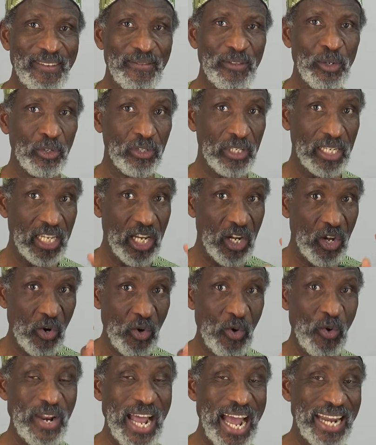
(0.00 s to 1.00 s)
You see the
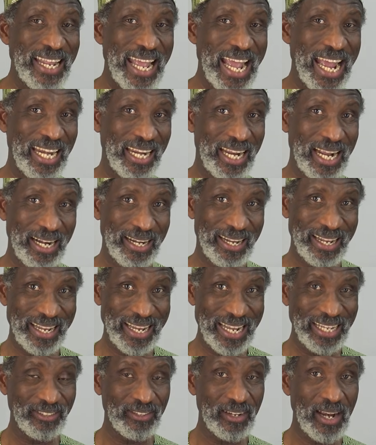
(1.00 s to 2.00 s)
noun at the end carrying
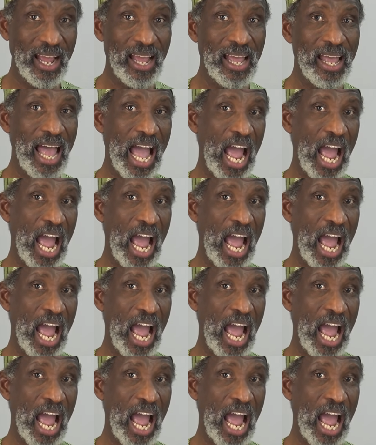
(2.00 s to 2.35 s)
kasra,